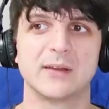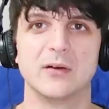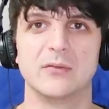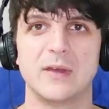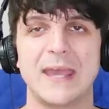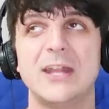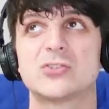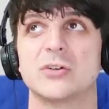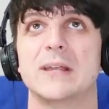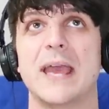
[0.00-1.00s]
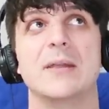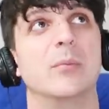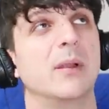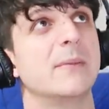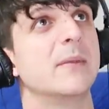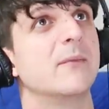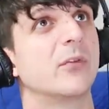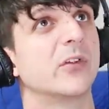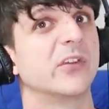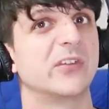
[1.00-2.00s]
of hatred and blame them
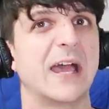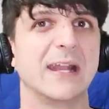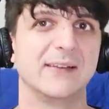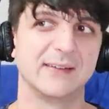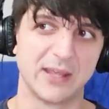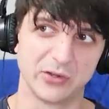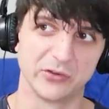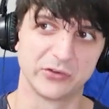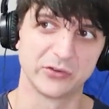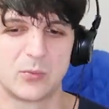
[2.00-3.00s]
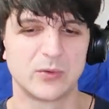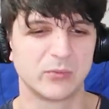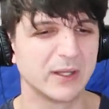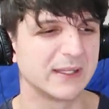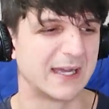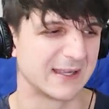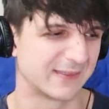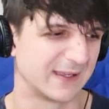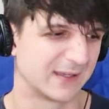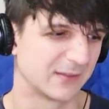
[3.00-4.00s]
for society's ills, when really I
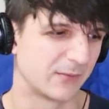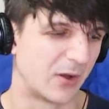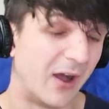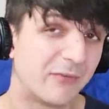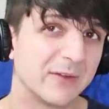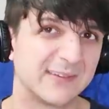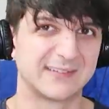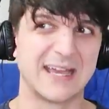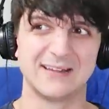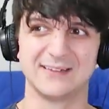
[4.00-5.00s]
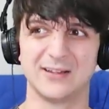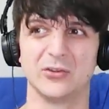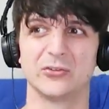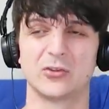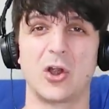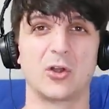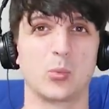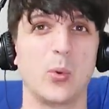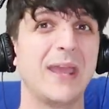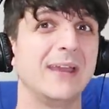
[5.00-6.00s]
think often society's ills are
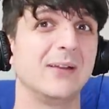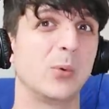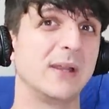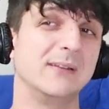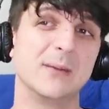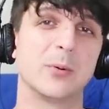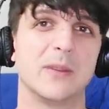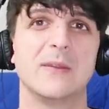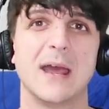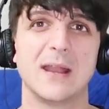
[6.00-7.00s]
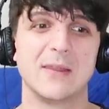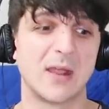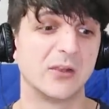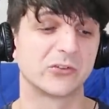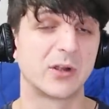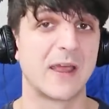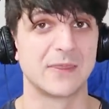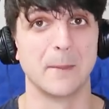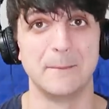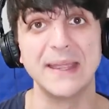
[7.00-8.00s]
way, way deeper than that and, and start
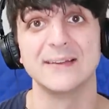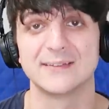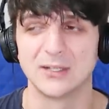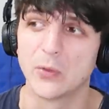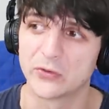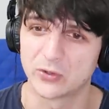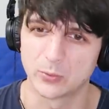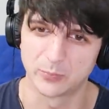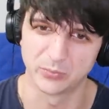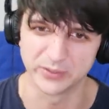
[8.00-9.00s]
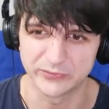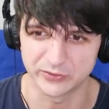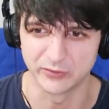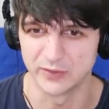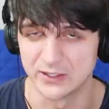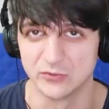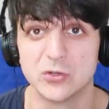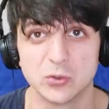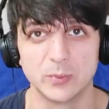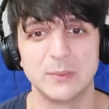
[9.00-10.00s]
at the base. You know, they start with beliefs of the
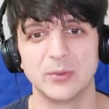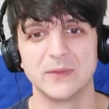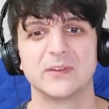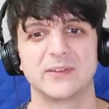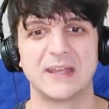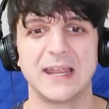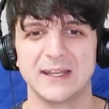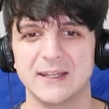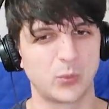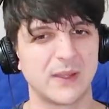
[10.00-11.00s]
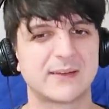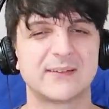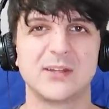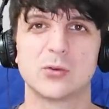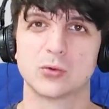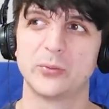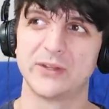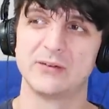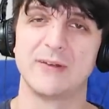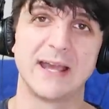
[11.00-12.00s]
individual people in the society. We like to see groups
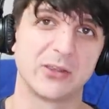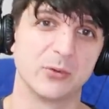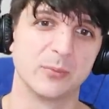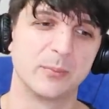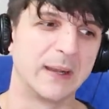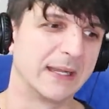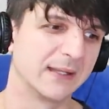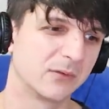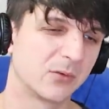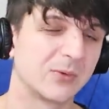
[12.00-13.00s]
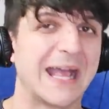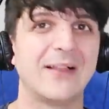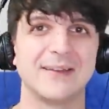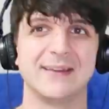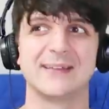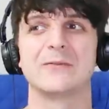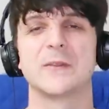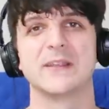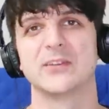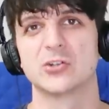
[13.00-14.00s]
in a vacuum, but the reality is everything's